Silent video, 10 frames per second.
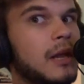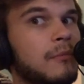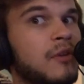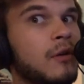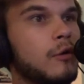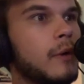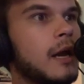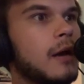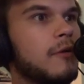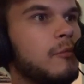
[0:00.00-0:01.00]
I'm telling you right
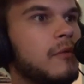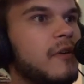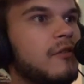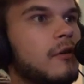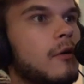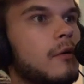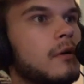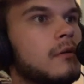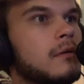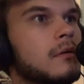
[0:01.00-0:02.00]
now, it's Professor Oak.
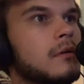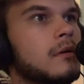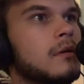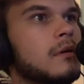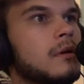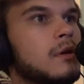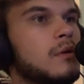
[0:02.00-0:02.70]
You